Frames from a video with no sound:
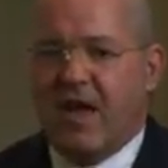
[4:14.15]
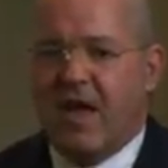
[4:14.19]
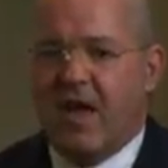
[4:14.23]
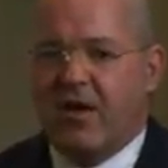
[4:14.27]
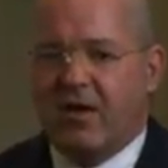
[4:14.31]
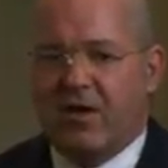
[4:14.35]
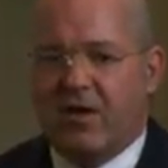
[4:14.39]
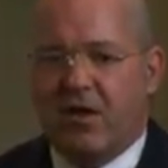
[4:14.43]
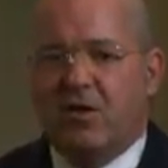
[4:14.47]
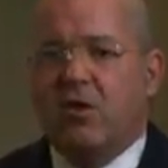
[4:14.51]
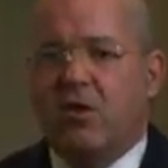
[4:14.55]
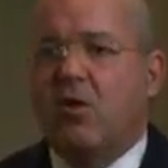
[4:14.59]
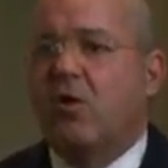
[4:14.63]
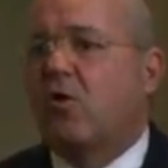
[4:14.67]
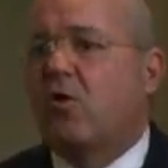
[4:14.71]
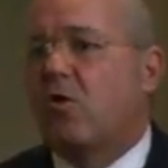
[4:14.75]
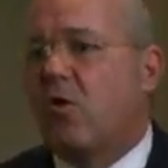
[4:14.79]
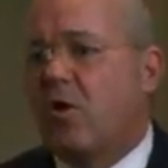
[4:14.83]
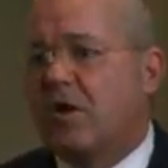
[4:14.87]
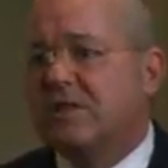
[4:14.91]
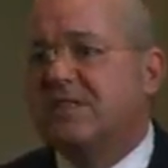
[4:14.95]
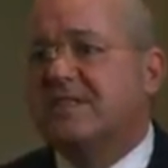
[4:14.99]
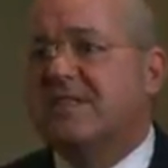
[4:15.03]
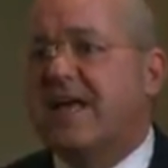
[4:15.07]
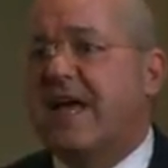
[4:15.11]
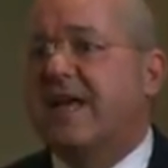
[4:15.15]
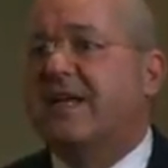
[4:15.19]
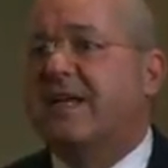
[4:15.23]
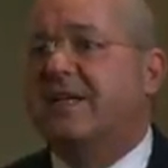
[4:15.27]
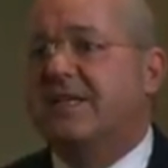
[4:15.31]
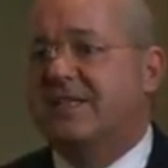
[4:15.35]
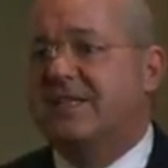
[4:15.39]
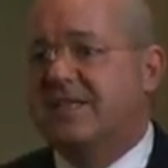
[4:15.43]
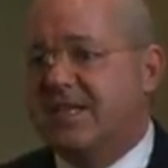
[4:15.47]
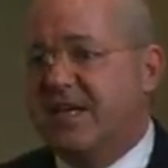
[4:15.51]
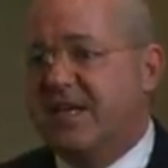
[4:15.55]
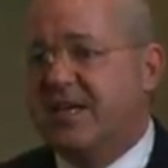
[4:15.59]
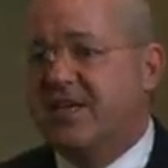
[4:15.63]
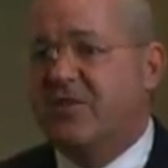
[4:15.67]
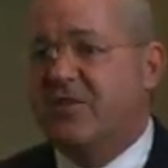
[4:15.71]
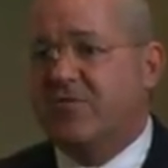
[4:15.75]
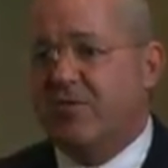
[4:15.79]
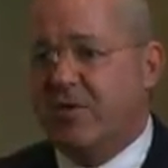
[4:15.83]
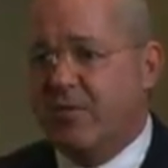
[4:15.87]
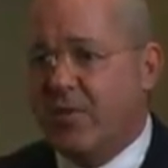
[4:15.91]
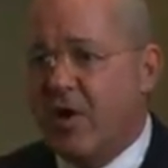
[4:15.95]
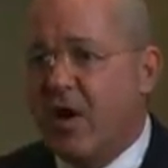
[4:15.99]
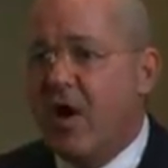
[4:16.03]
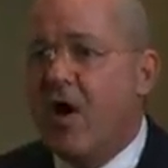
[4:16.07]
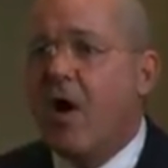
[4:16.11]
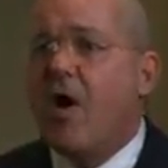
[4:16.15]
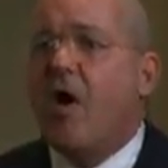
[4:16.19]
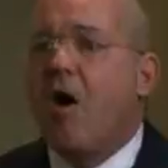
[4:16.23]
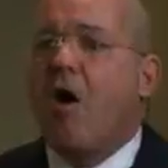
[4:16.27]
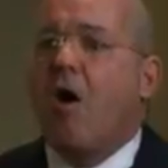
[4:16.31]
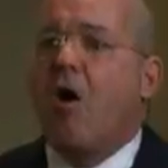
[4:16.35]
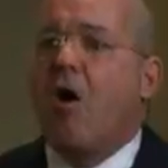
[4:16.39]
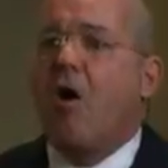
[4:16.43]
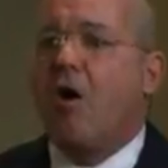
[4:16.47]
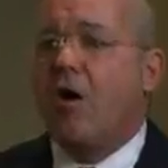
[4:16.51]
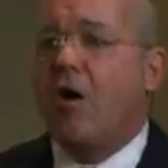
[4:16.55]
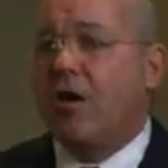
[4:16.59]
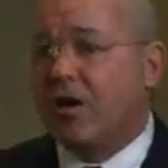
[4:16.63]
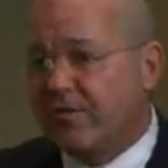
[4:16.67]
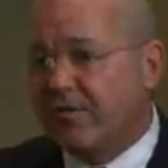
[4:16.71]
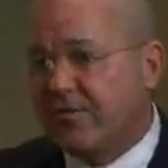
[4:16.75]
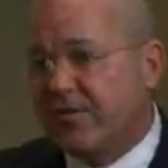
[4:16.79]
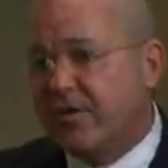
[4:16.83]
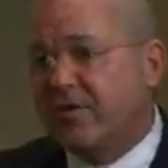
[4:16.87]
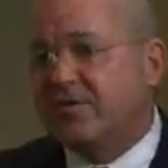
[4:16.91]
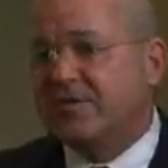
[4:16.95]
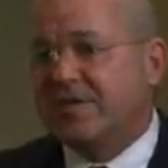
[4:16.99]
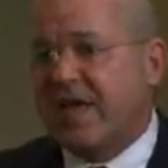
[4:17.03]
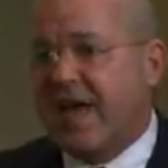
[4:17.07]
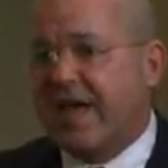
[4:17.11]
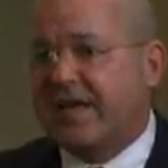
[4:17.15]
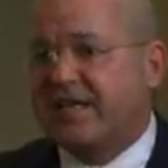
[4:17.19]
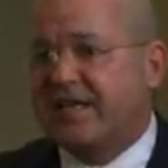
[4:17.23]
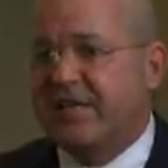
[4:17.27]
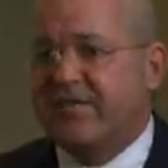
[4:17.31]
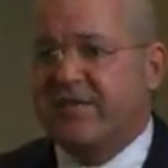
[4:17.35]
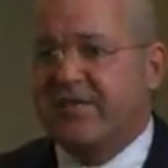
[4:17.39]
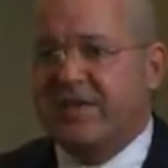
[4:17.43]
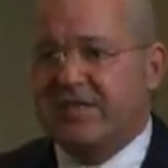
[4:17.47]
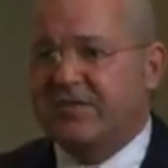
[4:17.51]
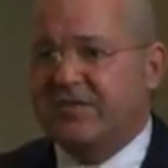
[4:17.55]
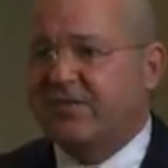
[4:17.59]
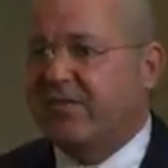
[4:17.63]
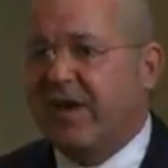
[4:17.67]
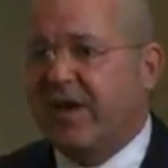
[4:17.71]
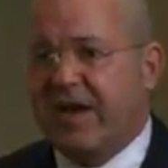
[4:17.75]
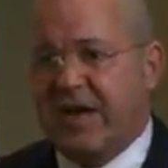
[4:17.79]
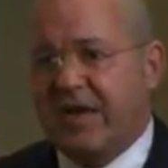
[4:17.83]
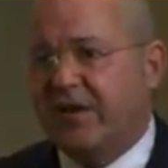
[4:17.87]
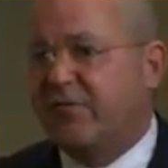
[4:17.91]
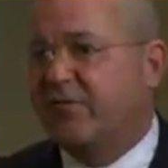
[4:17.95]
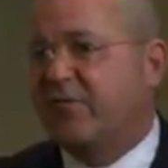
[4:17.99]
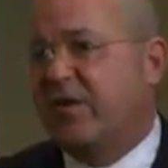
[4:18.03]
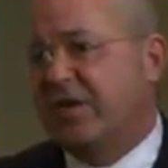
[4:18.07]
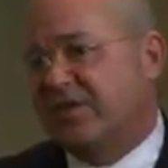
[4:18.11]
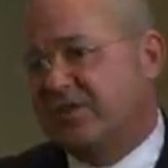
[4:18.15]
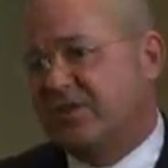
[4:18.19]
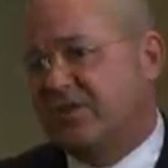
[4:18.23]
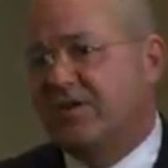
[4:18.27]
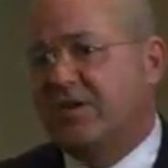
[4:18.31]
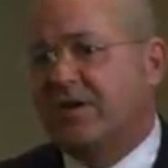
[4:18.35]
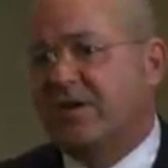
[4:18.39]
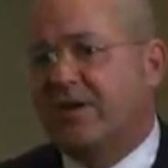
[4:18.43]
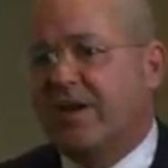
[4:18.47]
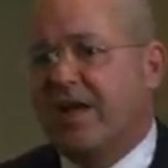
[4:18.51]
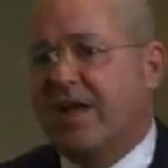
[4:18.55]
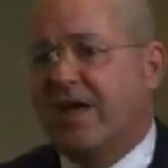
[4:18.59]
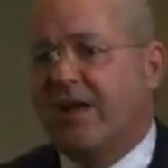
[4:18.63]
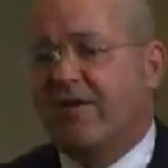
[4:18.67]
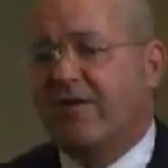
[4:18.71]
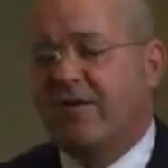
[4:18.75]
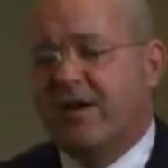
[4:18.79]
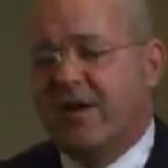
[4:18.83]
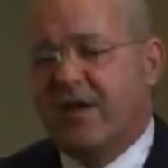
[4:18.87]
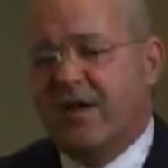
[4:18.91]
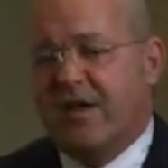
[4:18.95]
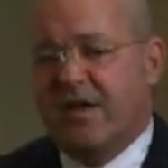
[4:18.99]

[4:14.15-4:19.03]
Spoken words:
Across that continuum, all of those activities are getting a fresh look now.